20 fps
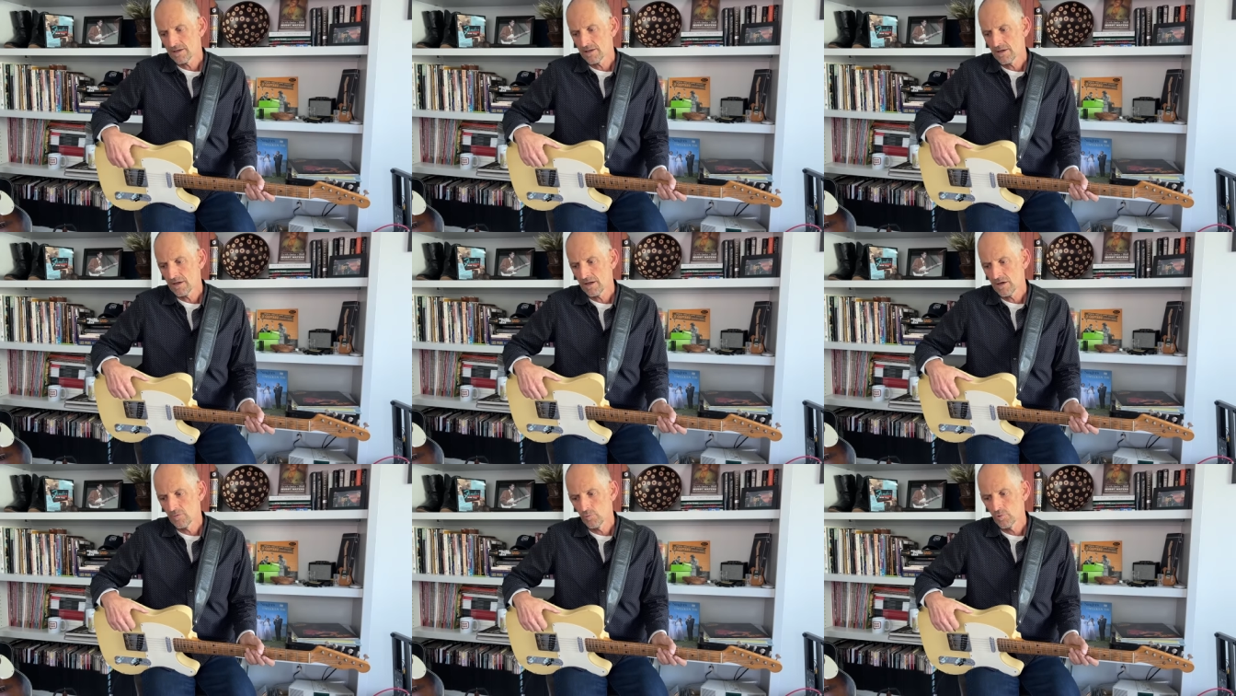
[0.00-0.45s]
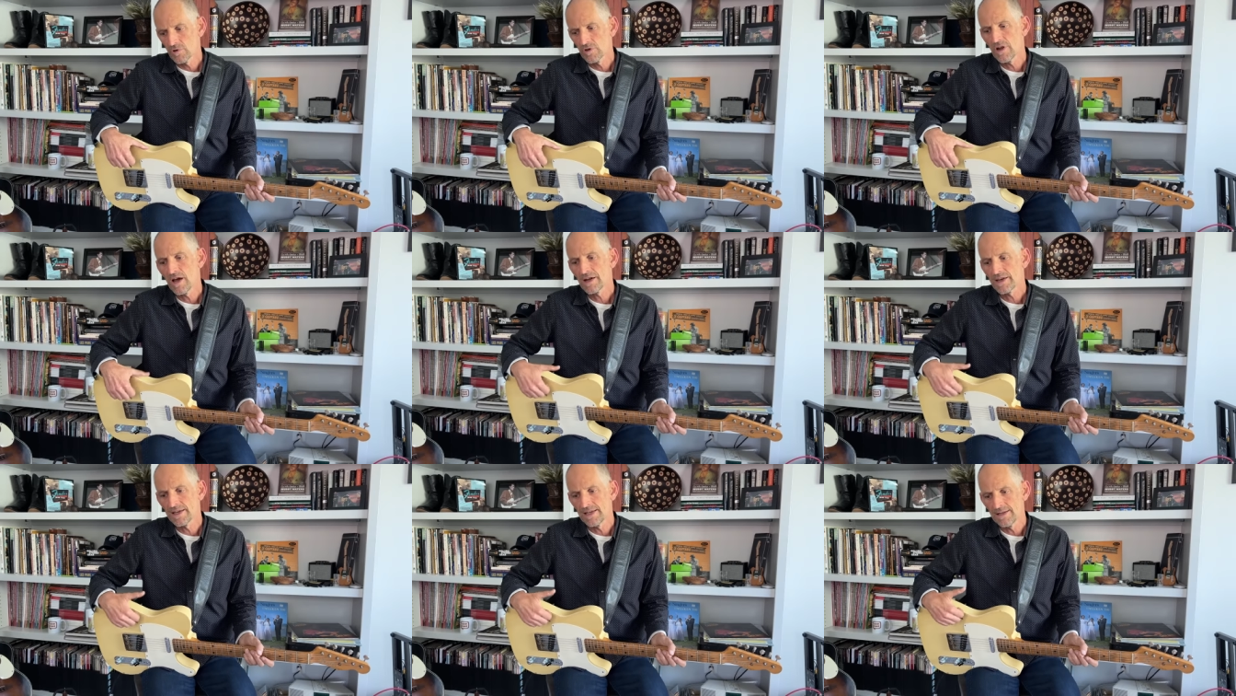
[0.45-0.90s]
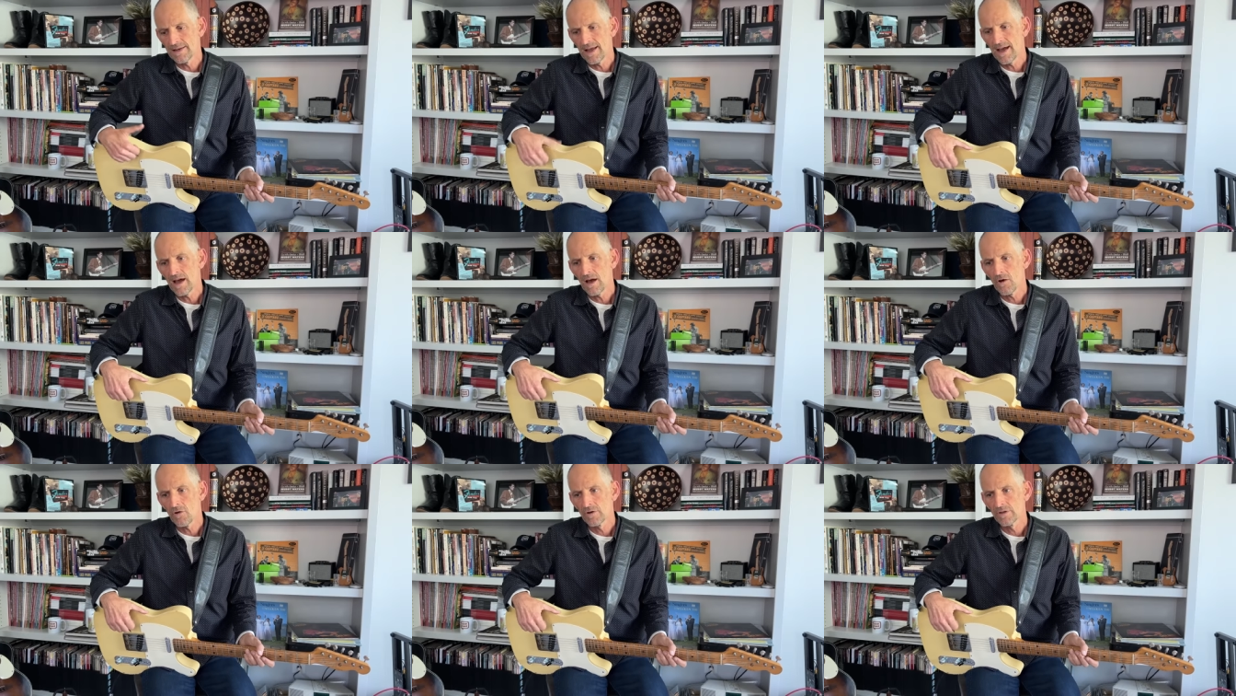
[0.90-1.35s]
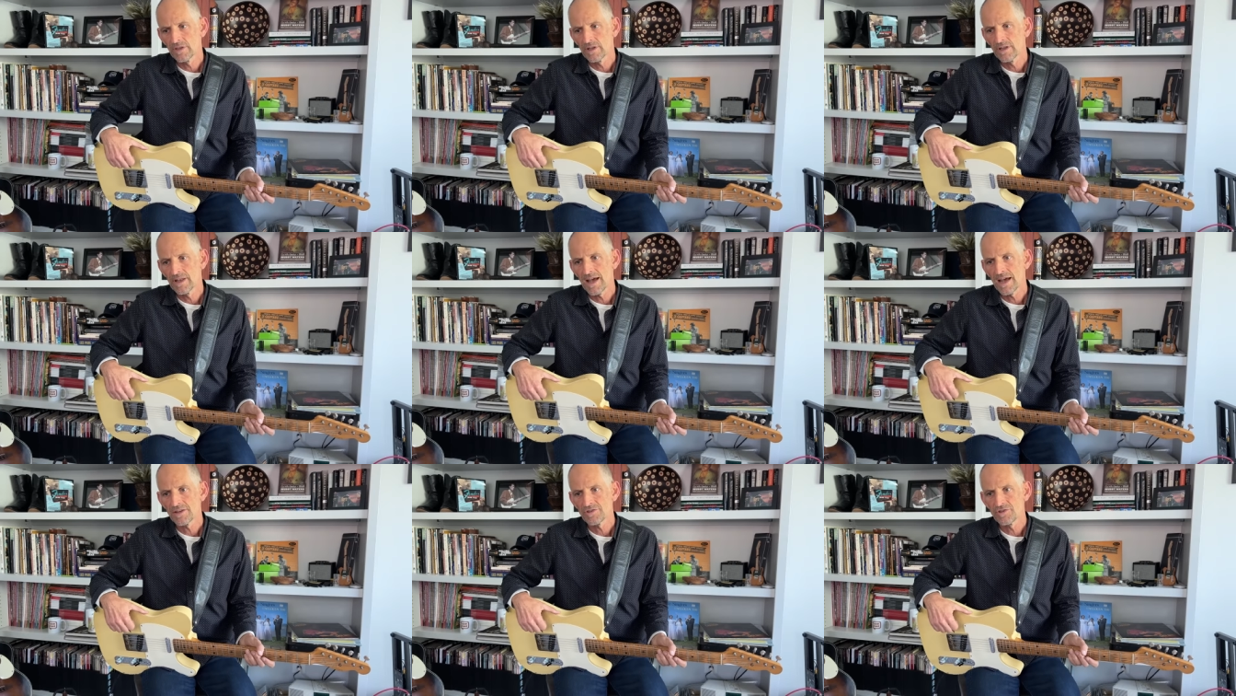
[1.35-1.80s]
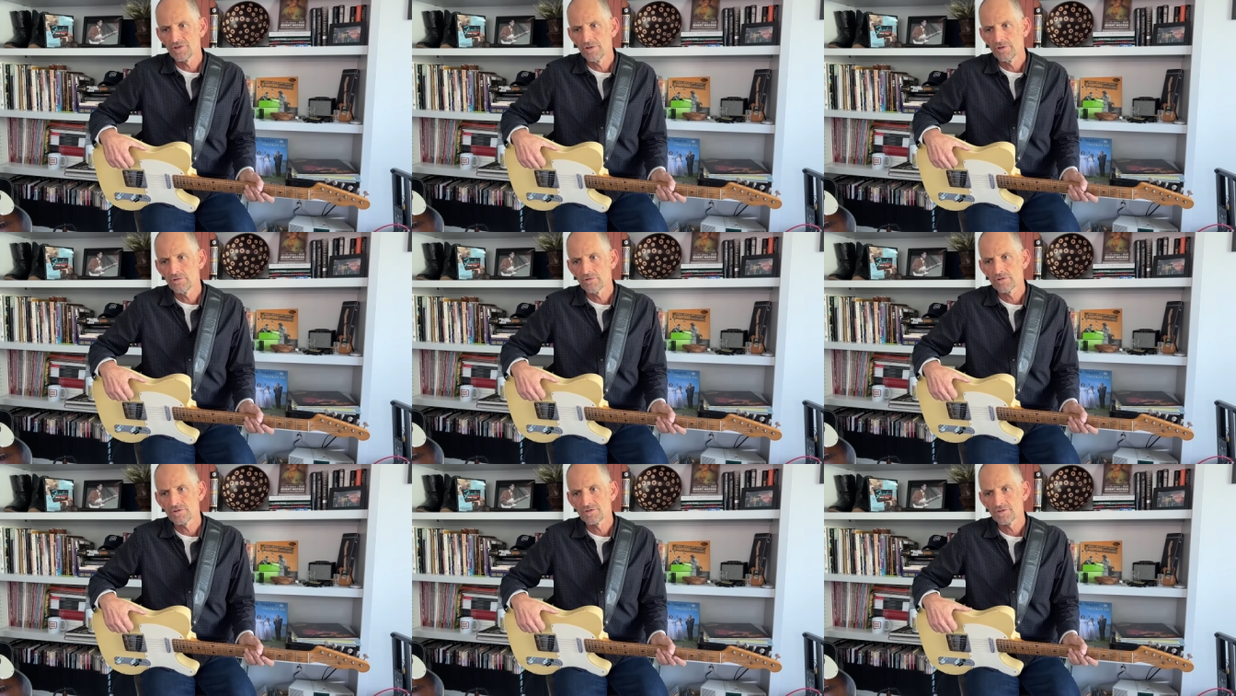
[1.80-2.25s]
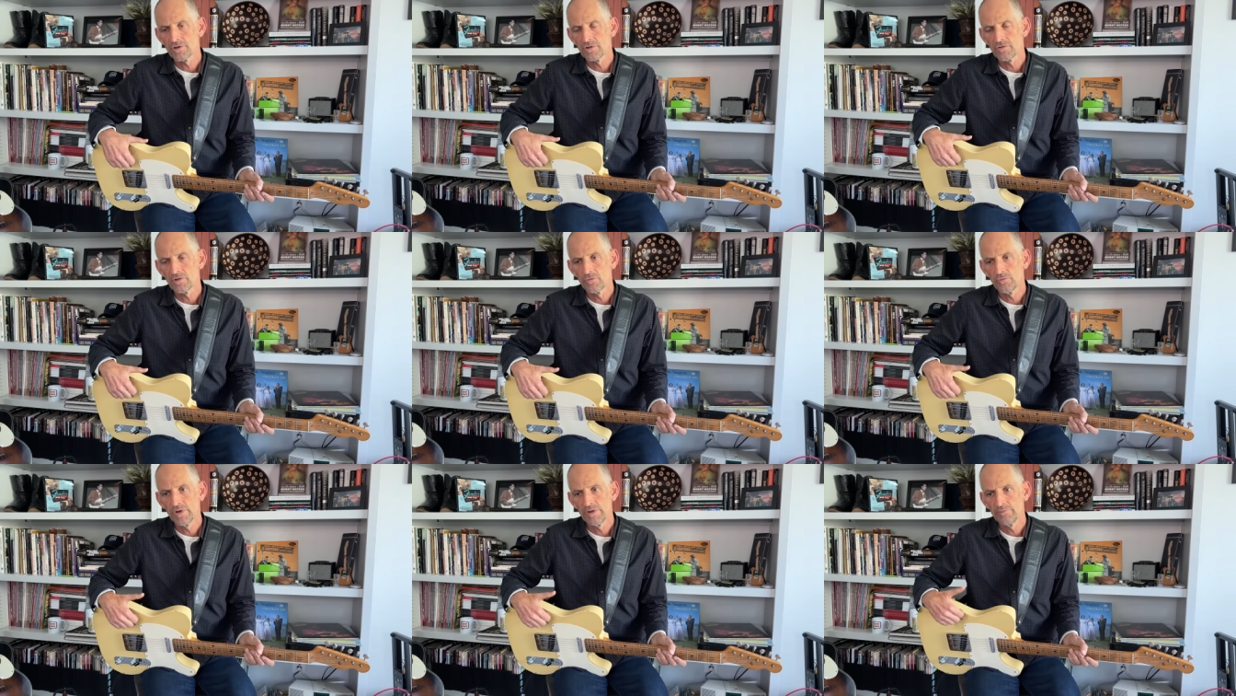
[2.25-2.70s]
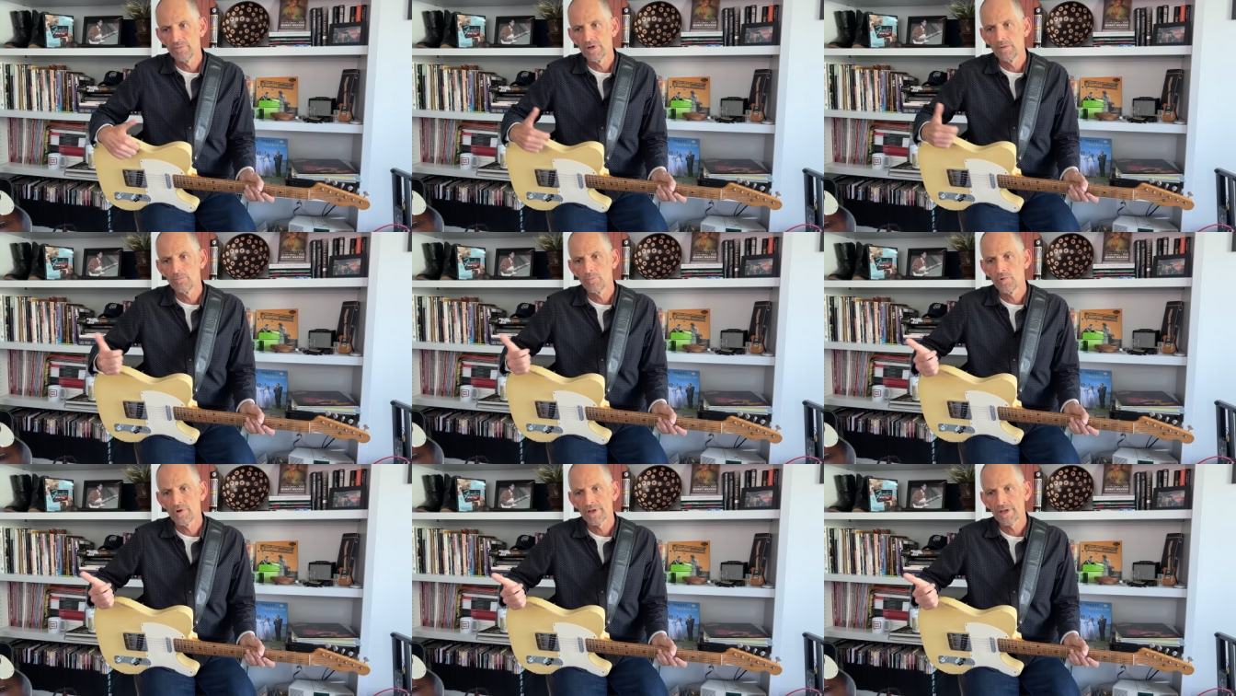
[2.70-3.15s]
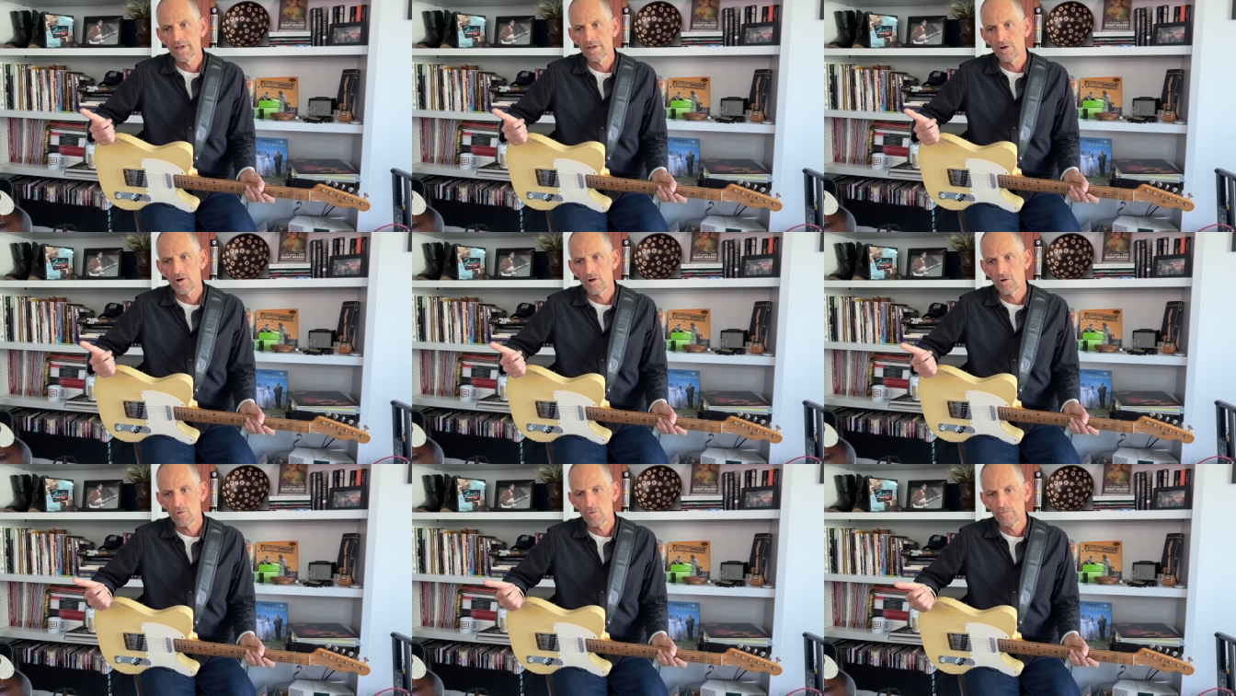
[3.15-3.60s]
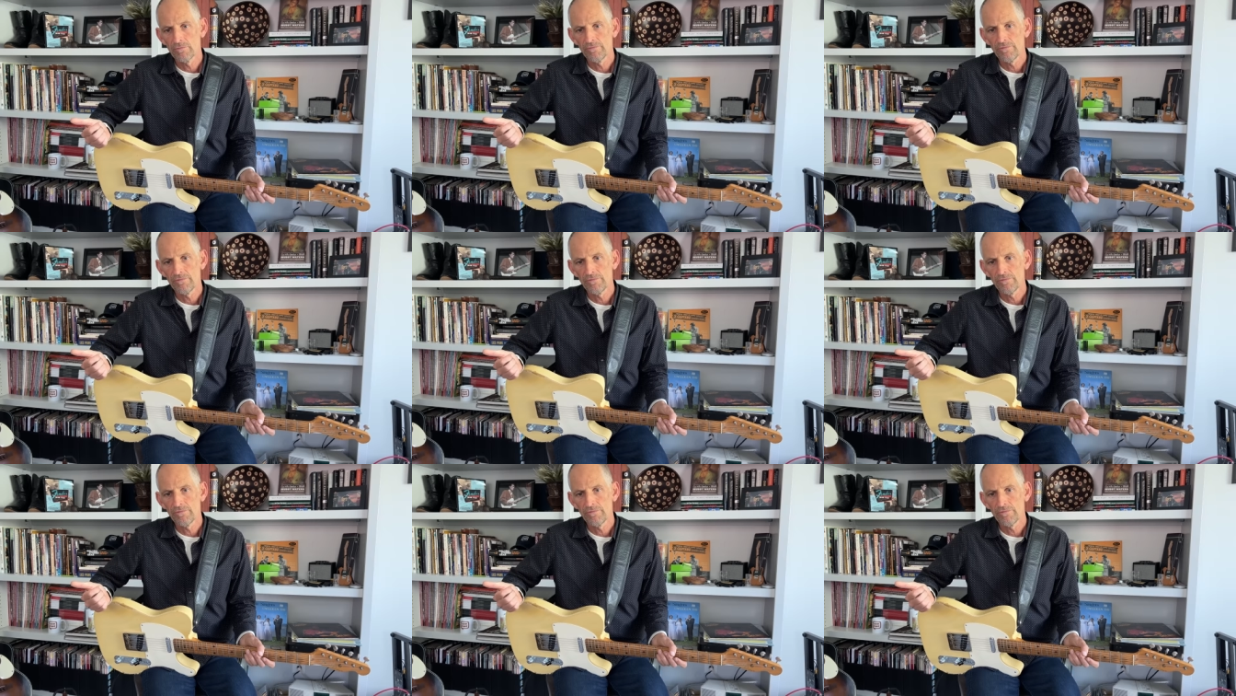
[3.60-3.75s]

uh, we're lucky now in the last year or so that we've been bringing our own